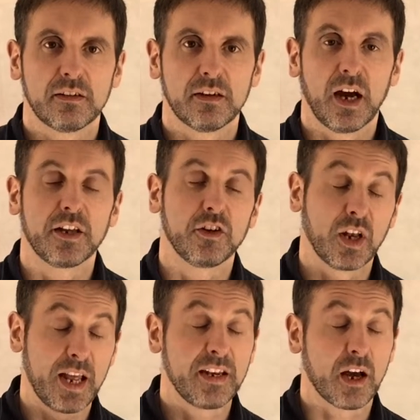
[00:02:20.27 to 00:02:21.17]
And
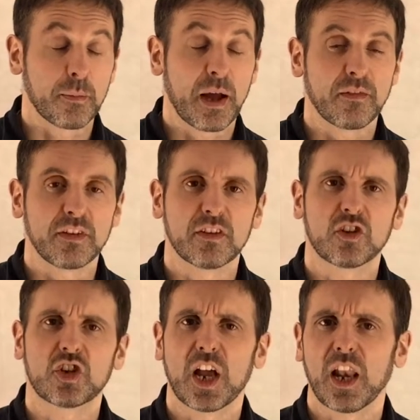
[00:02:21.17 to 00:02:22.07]
you'll end up having to
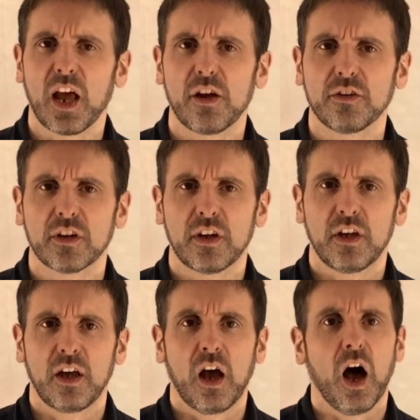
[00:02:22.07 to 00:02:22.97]
shell out
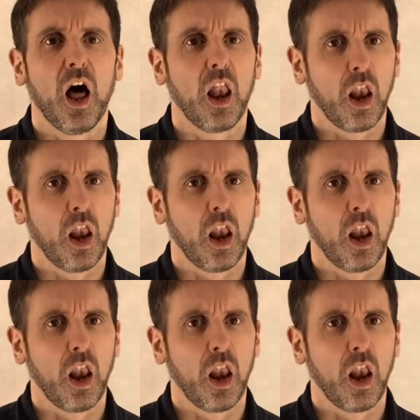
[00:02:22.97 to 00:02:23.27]
a